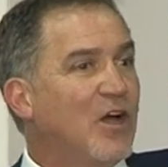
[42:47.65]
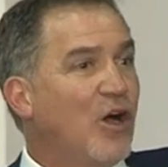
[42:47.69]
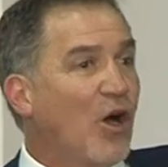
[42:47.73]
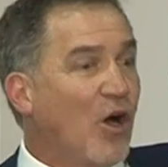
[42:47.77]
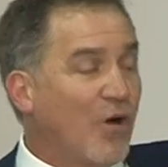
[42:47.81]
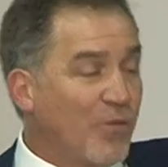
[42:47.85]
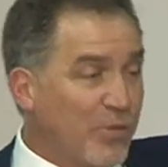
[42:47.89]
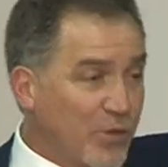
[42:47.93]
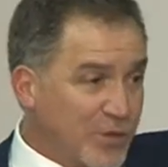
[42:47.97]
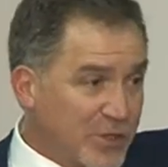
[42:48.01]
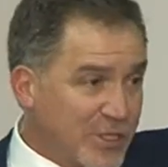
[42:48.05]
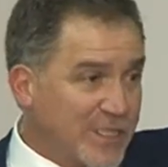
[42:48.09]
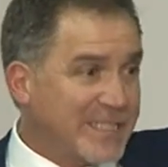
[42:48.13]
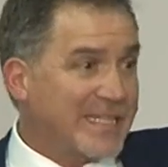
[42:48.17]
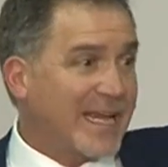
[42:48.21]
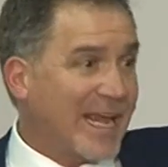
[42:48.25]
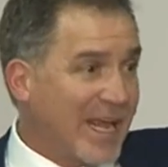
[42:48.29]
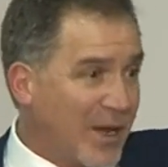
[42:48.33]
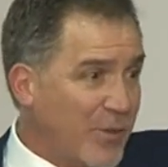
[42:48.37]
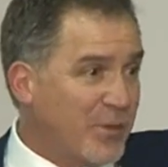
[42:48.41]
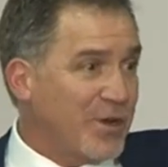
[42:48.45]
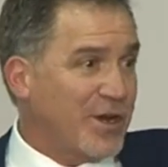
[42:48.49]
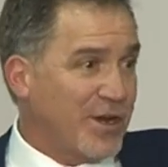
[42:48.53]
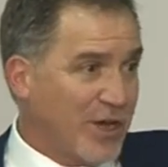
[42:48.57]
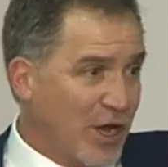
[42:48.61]
of what
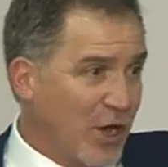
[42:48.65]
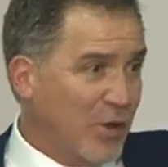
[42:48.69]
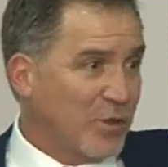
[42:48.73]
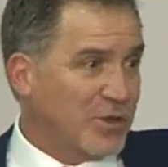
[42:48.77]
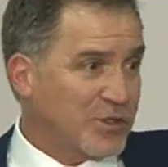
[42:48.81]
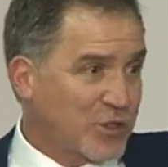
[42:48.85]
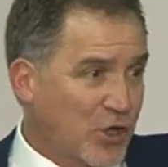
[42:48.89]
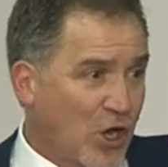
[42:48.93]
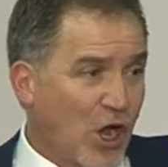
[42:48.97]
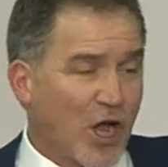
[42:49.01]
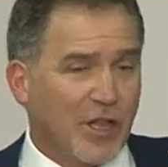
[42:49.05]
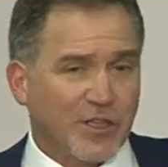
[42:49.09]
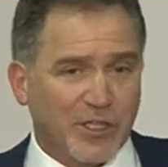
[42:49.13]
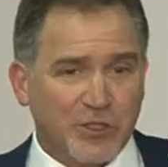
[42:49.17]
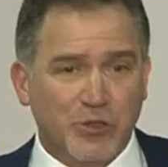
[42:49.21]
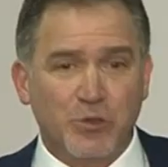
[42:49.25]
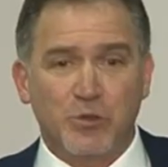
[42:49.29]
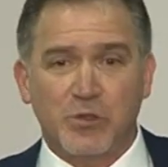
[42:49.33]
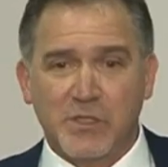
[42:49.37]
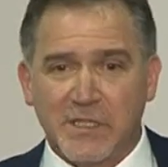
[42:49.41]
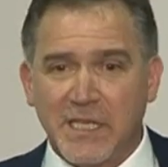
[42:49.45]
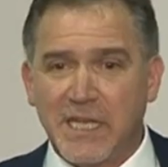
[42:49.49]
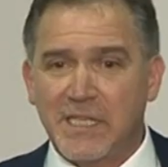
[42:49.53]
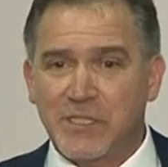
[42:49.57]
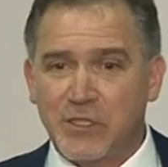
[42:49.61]
today we know is called the
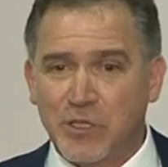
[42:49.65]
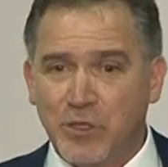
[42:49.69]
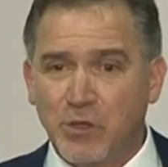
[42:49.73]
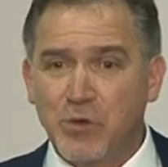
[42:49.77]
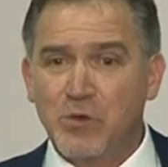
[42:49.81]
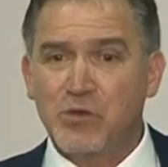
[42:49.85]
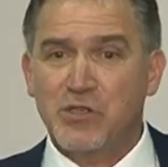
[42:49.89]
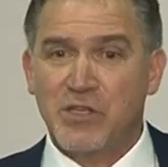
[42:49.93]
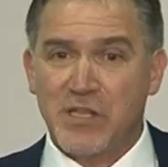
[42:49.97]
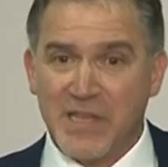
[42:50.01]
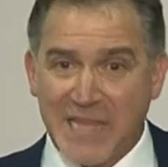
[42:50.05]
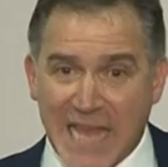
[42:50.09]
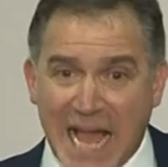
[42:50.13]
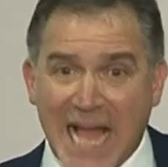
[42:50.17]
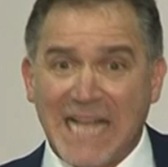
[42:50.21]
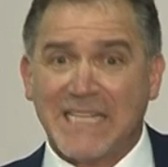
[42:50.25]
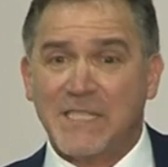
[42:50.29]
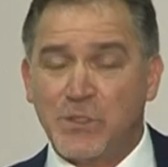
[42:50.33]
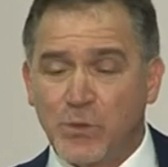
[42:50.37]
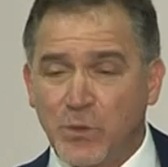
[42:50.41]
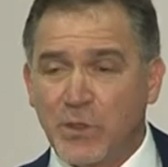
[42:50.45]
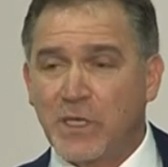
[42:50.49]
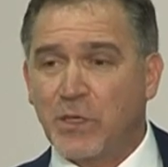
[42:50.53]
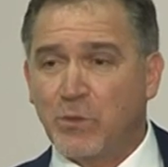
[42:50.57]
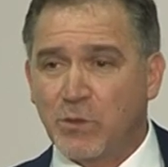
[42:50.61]
two-state solution.
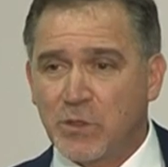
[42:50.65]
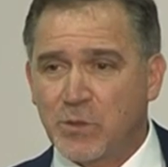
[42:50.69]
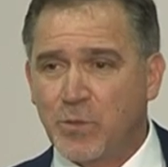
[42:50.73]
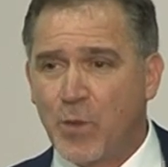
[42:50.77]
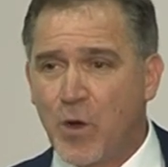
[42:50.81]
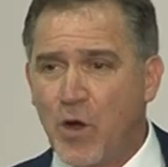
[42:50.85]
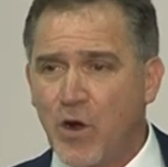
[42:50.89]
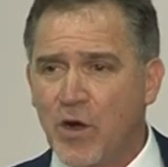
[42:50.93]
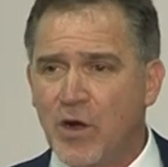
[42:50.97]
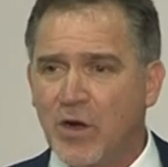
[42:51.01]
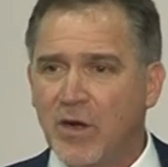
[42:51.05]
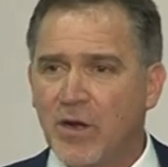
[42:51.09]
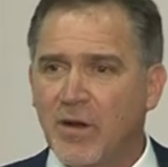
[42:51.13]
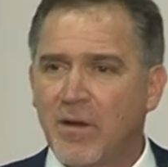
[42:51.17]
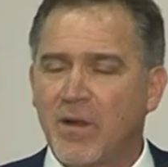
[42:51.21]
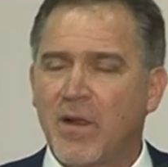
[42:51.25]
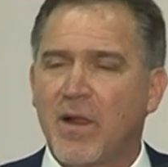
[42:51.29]
That's when it was born.